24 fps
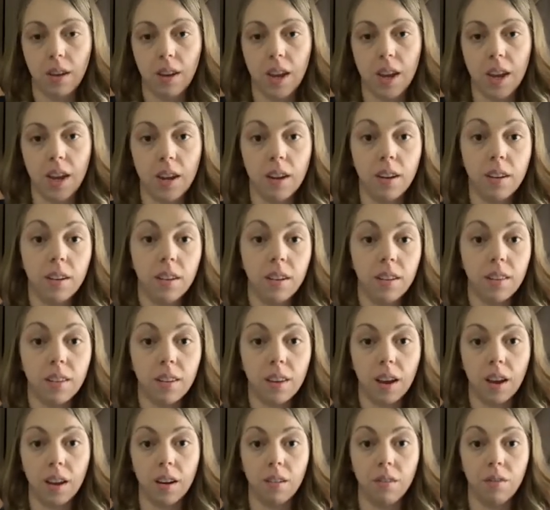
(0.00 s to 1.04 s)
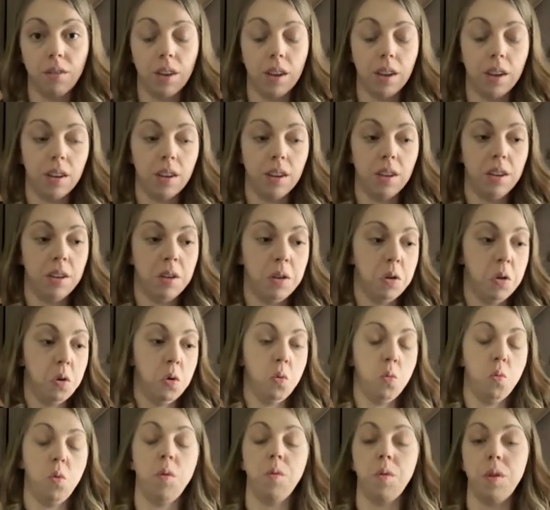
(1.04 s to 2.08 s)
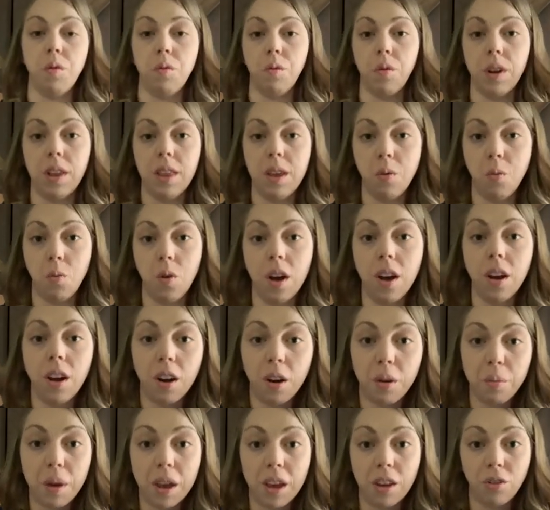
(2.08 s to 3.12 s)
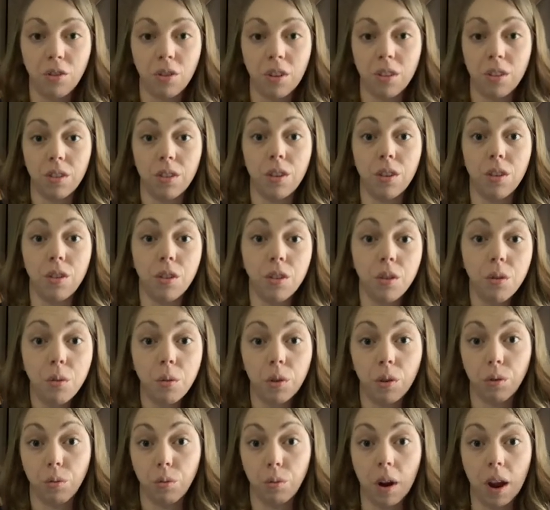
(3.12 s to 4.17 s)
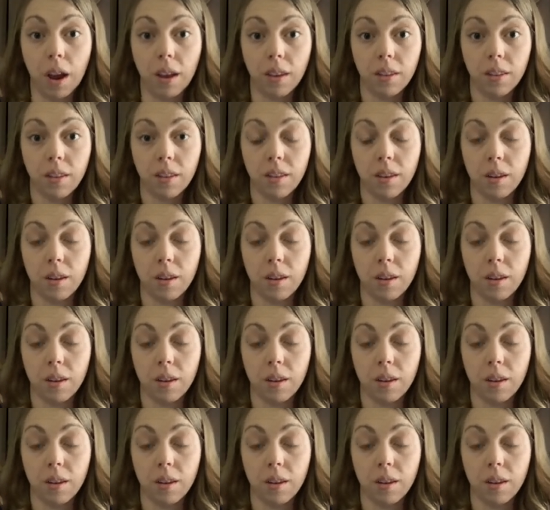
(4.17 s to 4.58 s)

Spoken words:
and it's kind of like what we really want our patients to do is rest.